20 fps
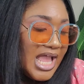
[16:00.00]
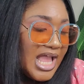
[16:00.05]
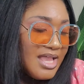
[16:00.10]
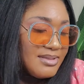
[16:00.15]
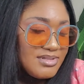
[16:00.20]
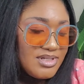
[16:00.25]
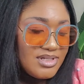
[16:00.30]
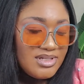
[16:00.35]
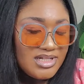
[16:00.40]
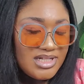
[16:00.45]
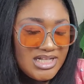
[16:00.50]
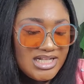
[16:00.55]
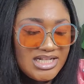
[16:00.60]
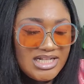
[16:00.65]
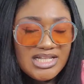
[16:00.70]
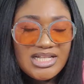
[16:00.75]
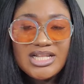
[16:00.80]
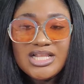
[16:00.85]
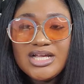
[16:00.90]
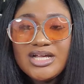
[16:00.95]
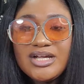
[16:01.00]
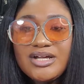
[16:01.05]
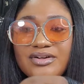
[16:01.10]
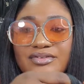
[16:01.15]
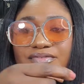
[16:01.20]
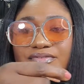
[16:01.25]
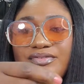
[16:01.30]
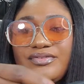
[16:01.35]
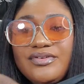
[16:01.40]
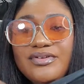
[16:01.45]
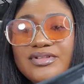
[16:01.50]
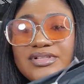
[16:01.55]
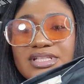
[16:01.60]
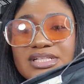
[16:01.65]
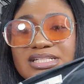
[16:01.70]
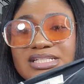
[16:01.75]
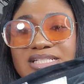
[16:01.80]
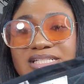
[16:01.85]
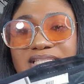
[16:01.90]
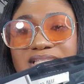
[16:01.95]
Absolutely love
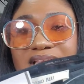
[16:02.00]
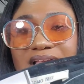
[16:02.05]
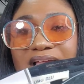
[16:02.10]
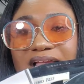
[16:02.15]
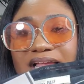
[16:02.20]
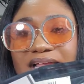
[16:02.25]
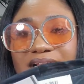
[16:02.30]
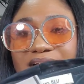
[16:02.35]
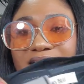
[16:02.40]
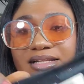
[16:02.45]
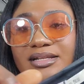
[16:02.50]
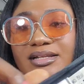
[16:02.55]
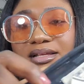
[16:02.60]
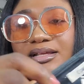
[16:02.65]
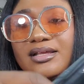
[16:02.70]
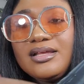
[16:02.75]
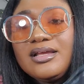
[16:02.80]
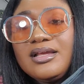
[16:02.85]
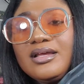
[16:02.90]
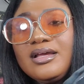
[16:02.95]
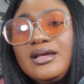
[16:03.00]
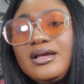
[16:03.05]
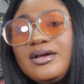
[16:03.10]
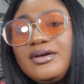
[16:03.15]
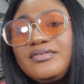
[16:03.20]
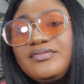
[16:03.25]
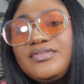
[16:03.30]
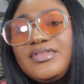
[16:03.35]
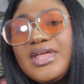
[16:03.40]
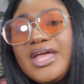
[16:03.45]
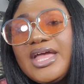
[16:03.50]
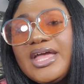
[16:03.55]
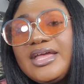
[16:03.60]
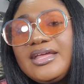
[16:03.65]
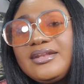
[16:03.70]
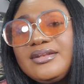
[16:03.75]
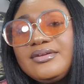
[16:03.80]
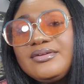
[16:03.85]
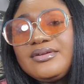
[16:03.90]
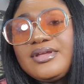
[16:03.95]
the design of
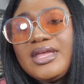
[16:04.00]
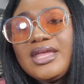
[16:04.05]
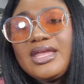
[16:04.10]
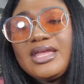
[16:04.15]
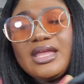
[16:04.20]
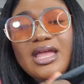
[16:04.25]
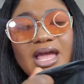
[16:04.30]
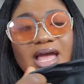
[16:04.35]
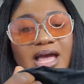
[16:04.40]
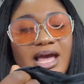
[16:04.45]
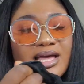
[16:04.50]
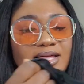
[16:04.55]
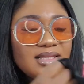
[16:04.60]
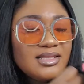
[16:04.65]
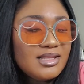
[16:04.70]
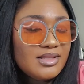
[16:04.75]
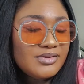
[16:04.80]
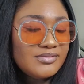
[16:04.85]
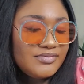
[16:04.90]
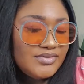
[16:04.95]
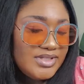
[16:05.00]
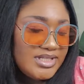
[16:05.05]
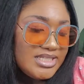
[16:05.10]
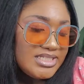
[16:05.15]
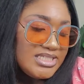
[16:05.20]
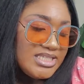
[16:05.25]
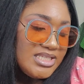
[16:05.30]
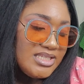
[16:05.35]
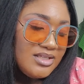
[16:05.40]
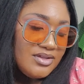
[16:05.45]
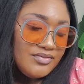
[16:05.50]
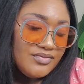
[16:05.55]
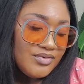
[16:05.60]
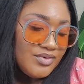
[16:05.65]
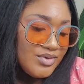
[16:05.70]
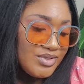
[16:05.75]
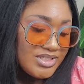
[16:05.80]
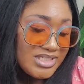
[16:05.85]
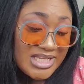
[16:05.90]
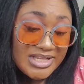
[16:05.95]
that. Okay, I love this. Of
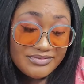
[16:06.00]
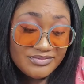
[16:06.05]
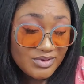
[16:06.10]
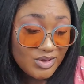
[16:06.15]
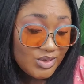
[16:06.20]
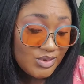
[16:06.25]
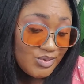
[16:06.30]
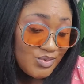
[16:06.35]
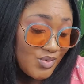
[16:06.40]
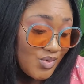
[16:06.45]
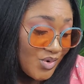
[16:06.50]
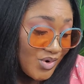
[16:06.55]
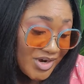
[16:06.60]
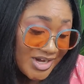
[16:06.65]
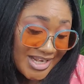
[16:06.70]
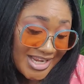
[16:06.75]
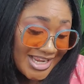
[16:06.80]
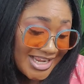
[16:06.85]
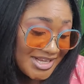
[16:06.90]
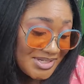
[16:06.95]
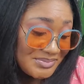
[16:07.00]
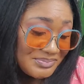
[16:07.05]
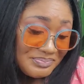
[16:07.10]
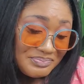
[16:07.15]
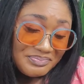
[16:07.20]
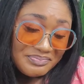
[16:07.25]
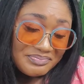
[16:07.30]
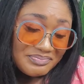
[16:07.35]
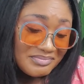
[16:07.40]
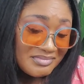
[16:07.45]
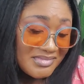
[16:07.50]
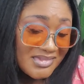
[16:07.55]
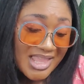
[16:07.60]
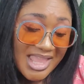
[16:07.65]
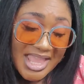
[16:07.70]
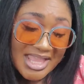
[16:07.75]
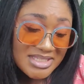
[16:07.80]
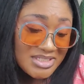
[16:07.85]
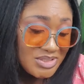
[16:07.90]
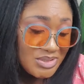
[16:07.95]
course, I have not worn it
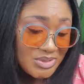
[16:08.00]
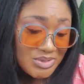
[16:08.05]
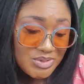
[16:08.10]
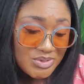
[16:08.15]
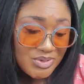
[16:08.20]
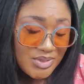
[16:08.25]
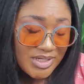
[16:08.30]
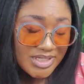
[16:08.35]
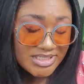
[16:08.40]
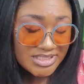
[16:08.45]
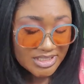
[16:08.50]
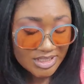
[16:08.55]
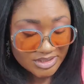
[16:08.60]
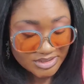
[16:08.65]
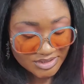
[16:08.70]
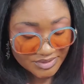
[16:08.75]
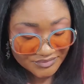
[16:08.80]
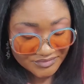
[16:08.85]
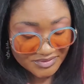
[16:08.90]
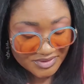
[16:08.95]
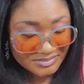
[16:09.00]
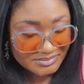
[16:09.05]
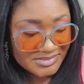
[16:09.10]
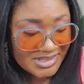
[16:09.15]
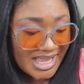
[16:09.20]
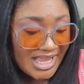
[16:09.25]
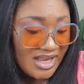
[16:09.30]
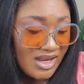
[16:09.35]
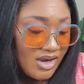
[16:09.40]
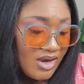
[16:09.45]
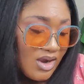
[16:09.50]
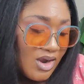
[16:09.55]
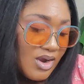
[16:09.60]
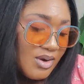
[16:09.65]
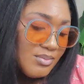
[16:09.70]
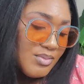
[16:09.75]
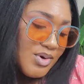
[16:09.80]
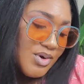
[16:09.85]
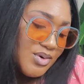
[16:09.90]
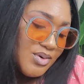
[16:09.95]
as usual. It's also from that
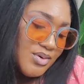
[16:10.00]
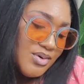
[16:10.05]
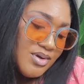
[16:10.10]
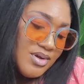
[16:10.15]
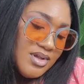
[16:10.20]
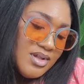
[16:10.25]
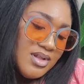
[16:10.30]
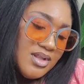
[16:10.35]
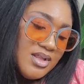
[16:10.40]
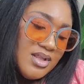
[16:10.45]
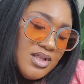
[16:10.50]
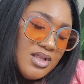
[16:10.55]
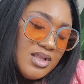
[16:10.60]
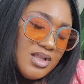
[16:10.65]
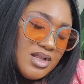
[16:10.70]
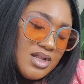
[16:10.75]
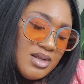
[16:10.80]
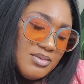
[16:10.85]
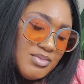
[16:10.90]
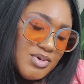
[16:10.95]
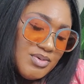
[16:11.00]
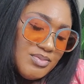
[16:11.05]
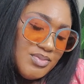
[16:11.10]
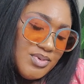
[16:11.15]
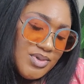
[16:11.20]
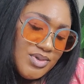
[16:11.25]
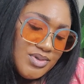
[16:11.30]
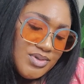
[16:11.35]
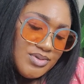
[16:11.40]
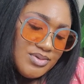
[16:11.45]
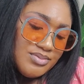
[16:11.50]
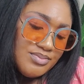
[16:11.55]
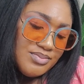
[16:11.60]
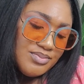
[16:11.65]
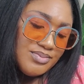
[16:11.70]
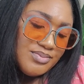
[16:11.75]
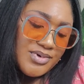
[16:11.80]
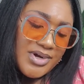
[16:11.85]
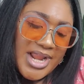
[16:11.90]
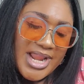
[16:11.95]
Como Blue
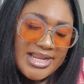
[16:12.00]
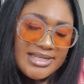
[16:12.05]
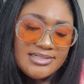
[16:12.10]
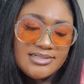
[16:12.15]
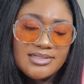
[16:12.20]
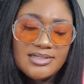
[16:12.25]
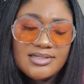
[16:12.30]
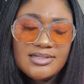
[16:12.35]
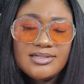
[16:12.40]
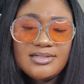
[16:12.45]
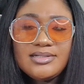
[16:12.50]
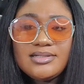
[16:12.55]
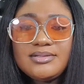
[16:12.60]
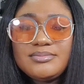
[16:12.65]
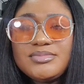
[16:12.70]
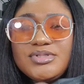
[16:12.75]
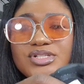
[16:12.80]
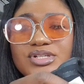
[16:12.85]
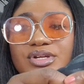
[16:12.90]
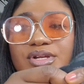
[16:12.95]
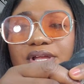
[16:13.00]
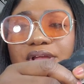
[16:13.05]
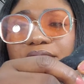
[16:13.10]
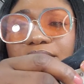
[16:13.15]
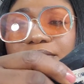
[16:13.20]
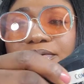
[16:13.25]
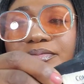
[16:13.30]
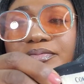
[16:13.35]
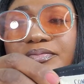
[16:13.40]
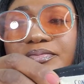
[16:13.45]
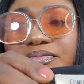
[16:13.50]
brand. Let me show y'all.